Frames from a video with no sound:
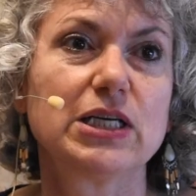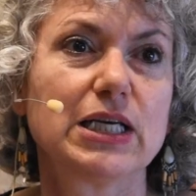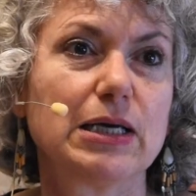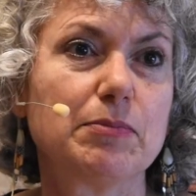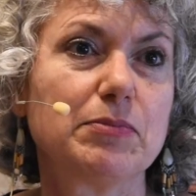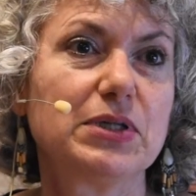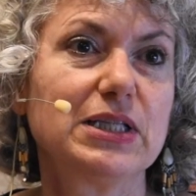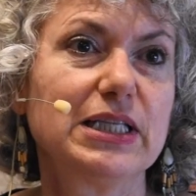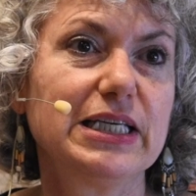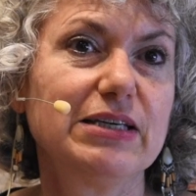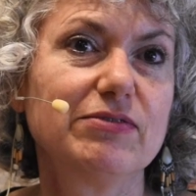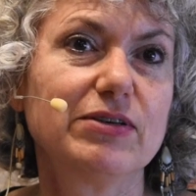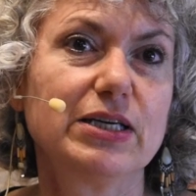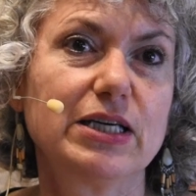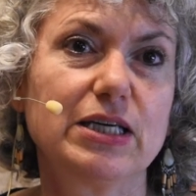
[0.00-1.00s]
and
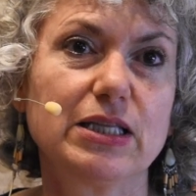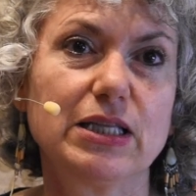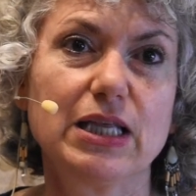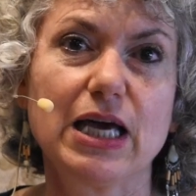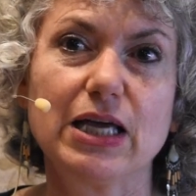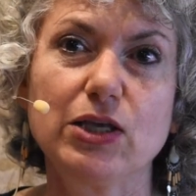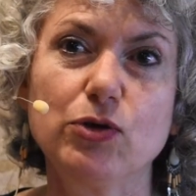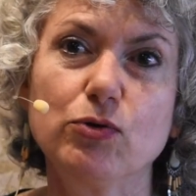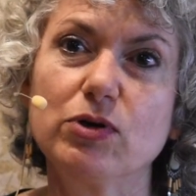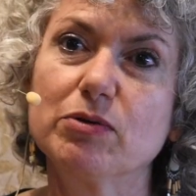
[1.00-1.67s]
believing that you